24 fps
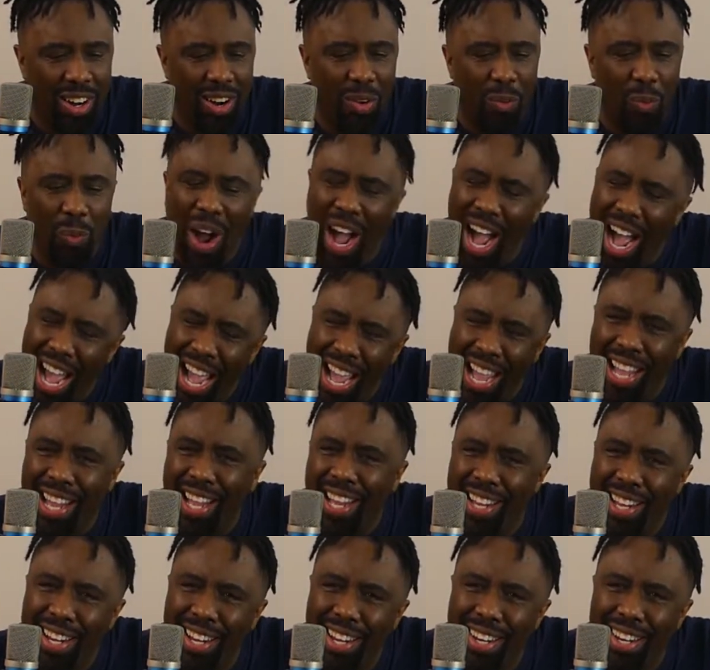Why?
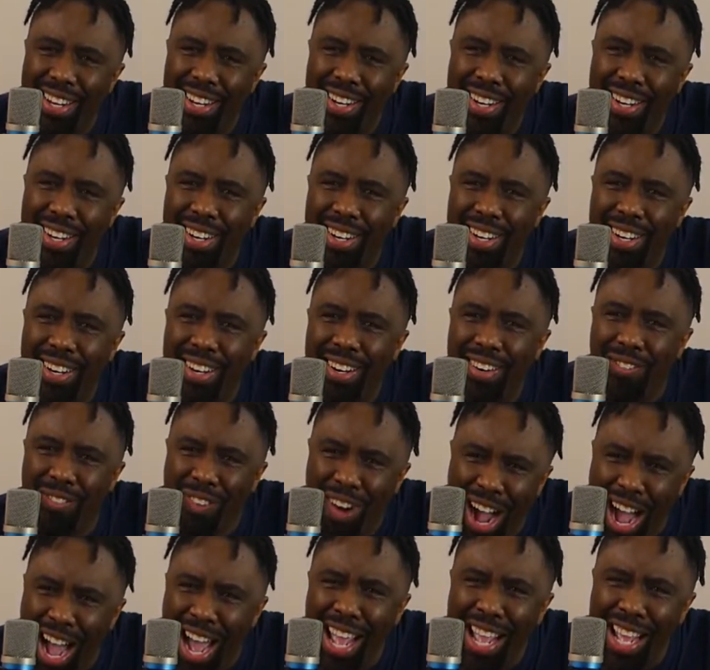
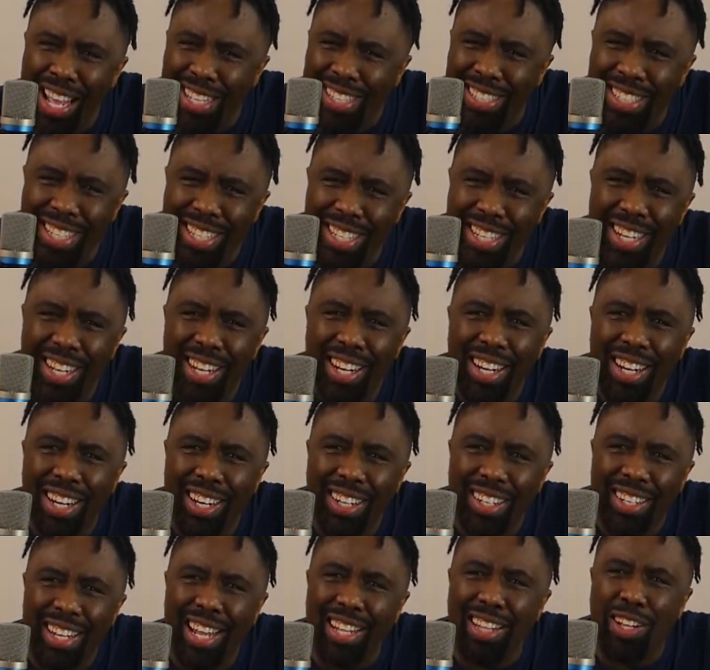Why is it
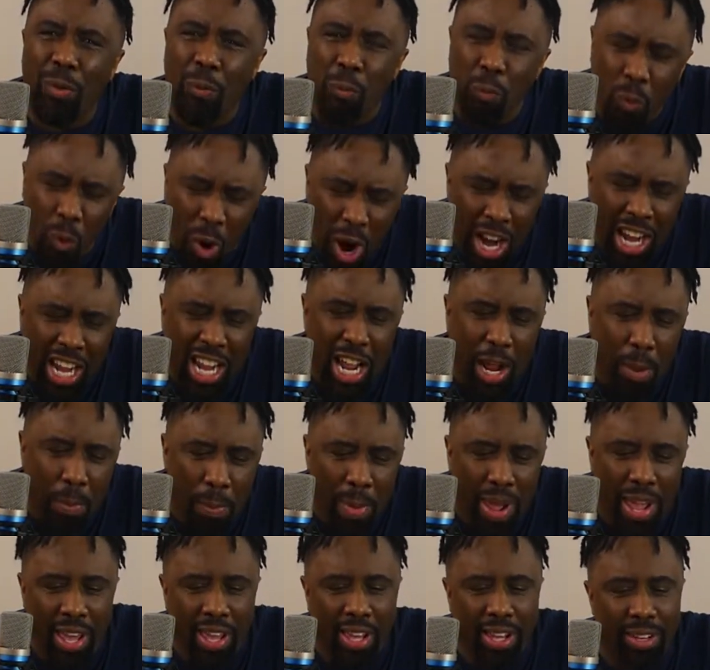that the working
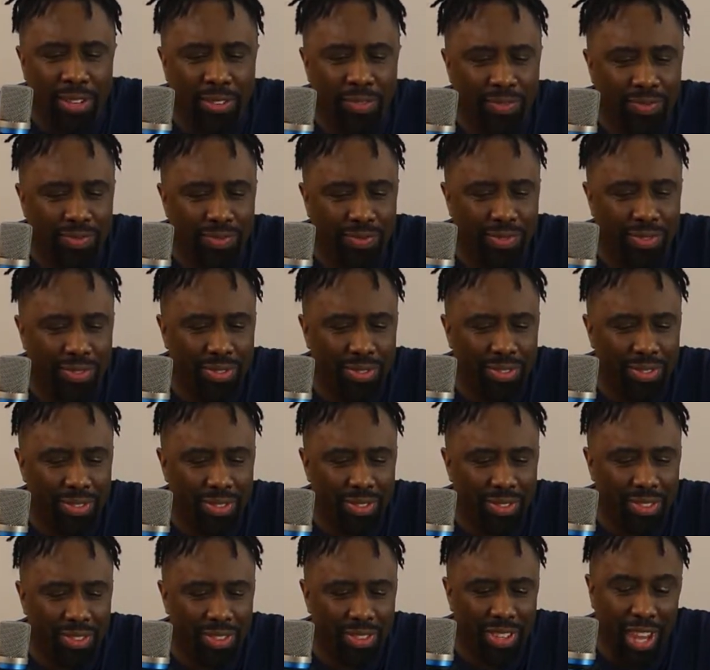man
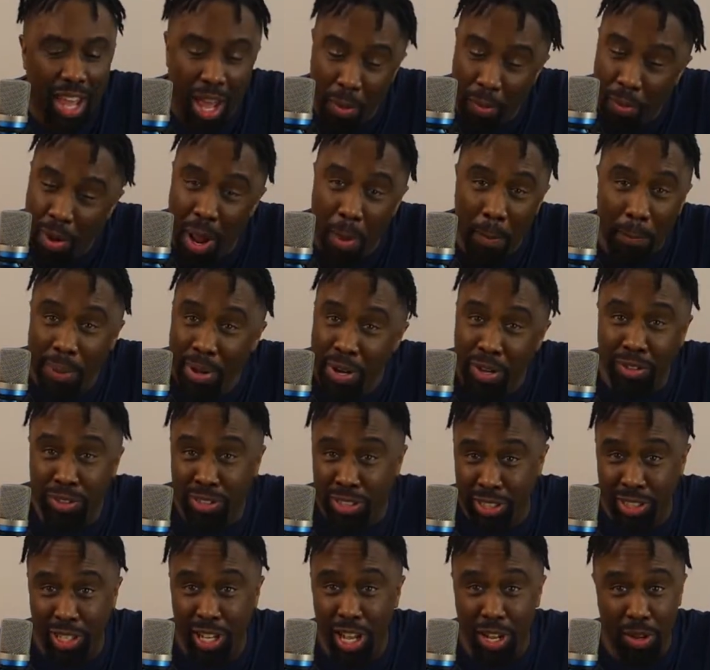that builds
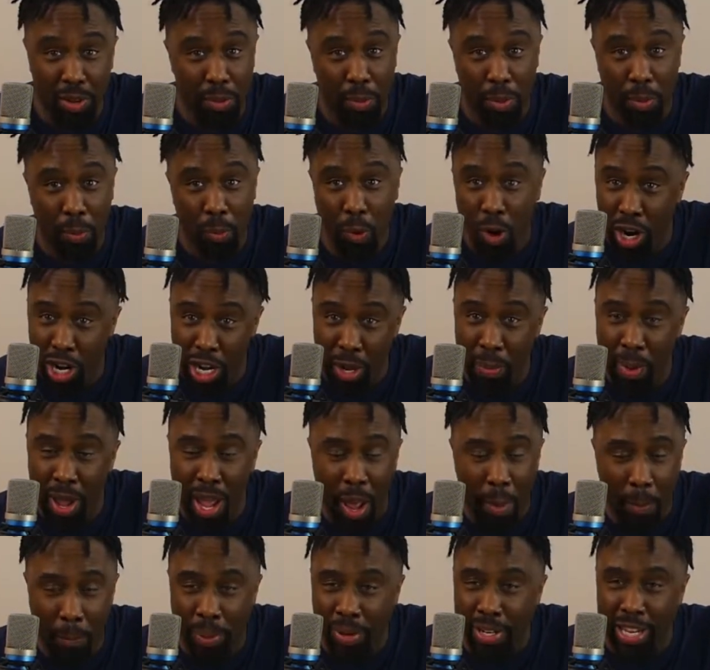working
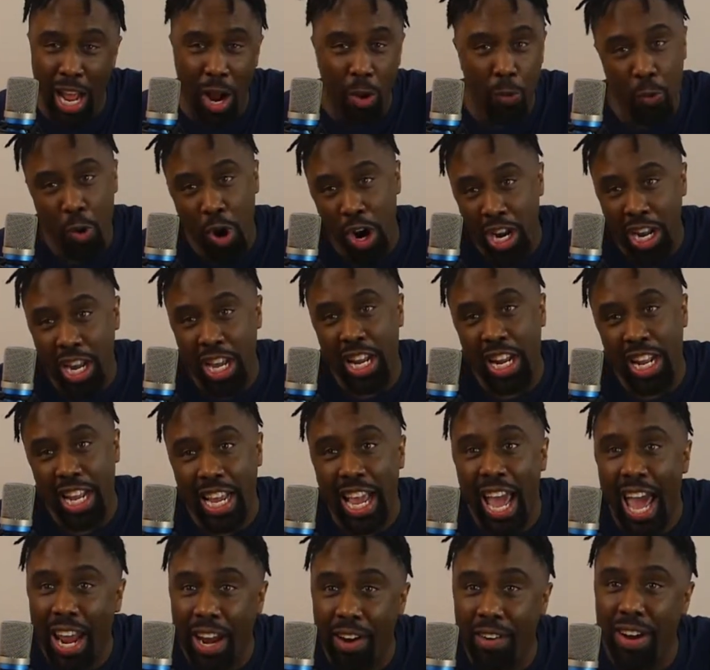man put that work in and
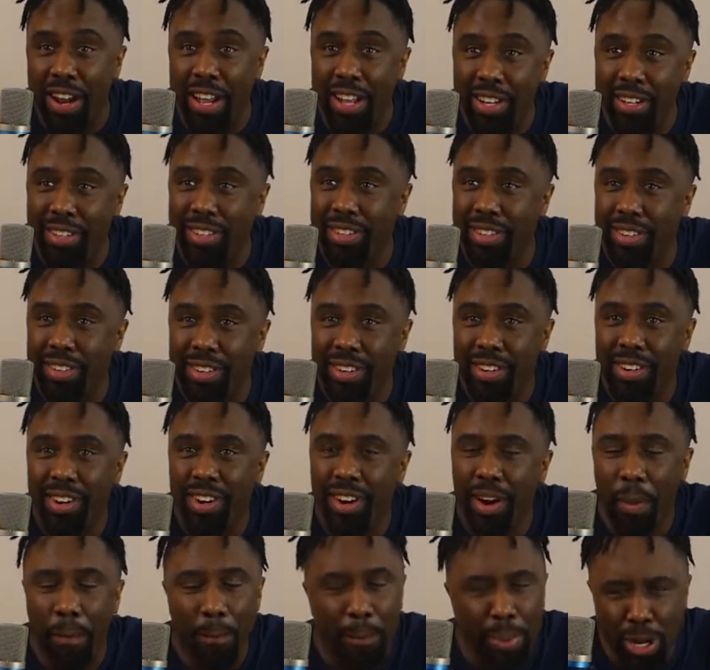got it, right?
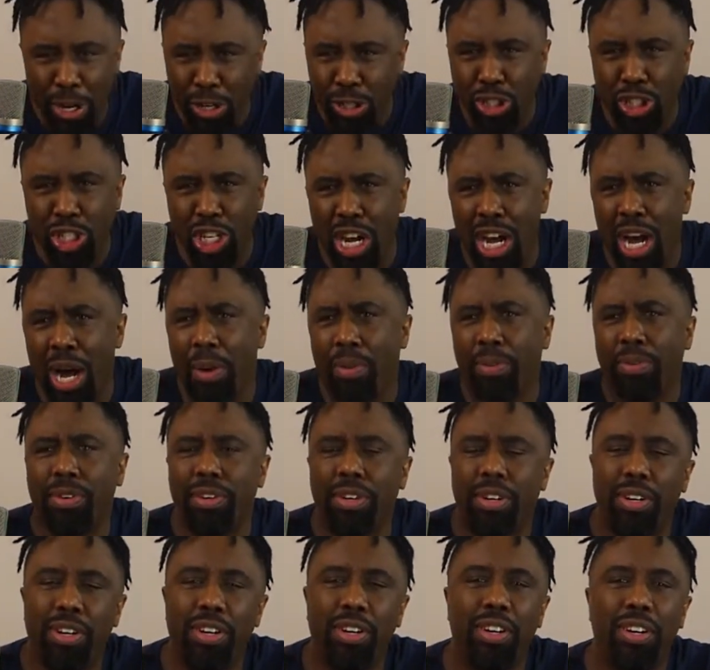Built you up.
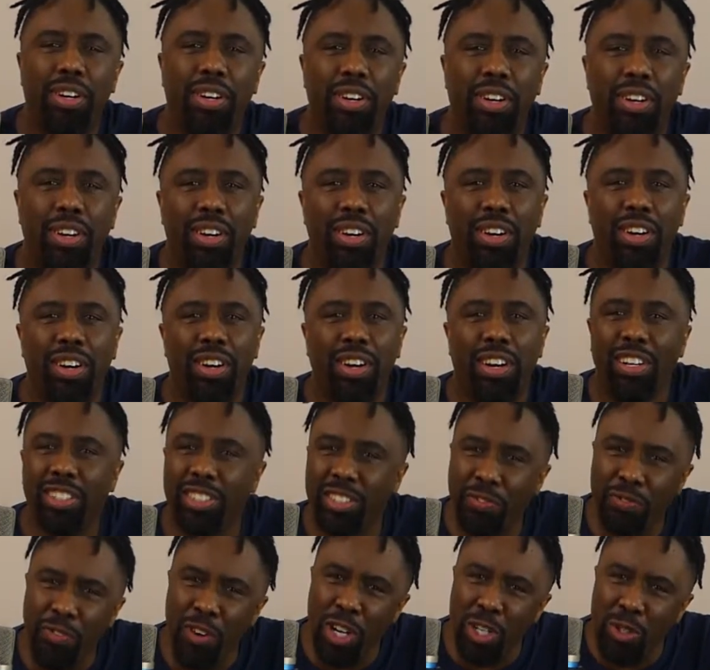Or was
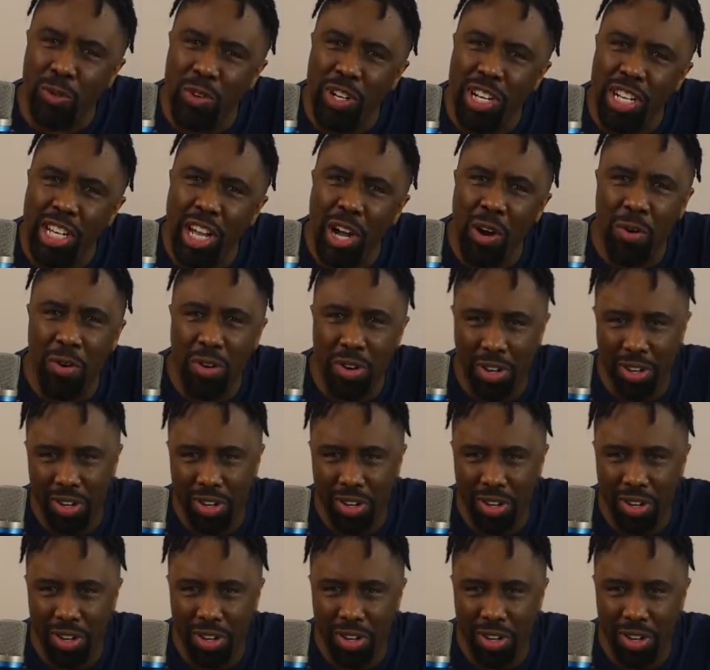the first one to go.